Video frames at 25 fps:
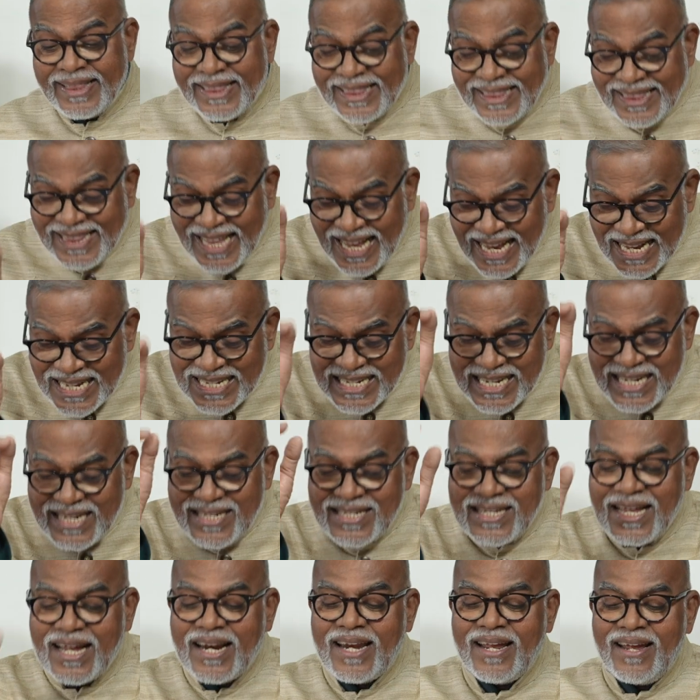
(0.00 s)
This
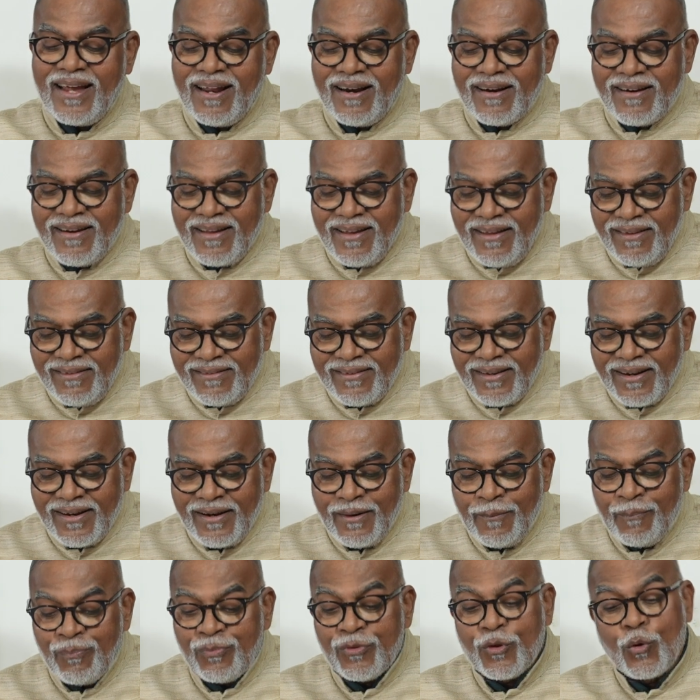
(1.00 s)
is the real
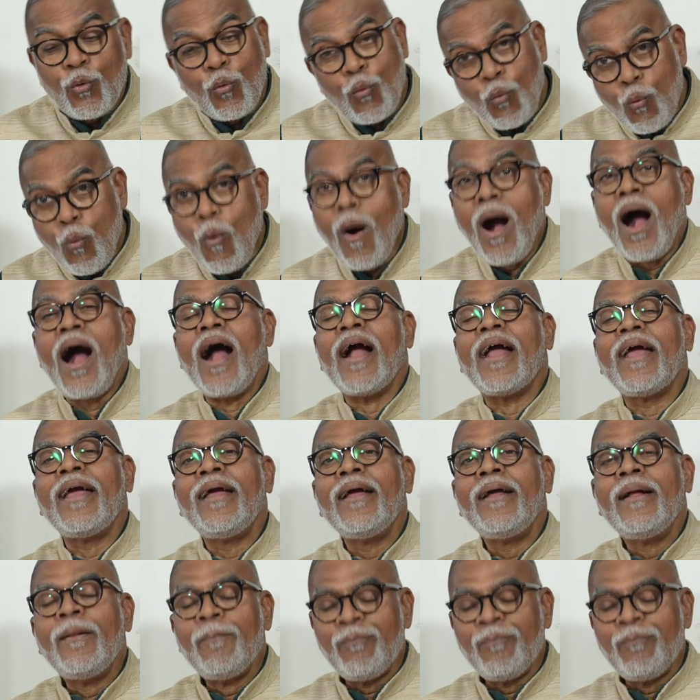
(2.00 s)
reason why